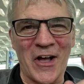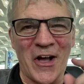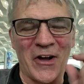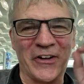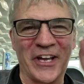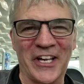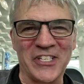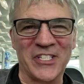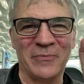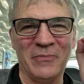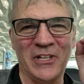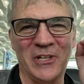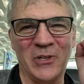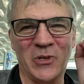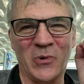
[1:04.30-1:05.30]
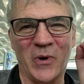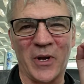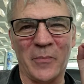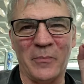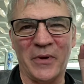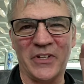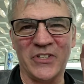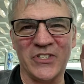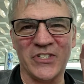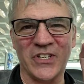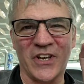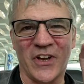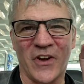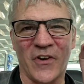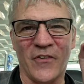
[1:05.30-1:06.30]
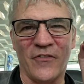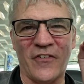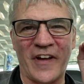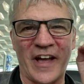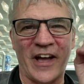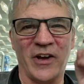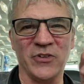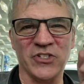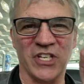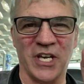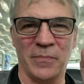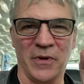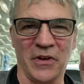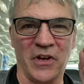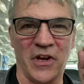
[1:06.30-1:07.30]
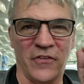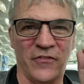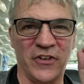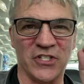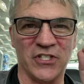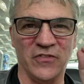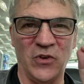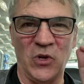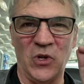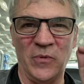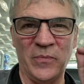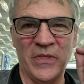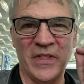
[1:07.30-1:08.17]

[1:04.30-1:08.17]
Okay, some little quick bits of housekeeping. First of all,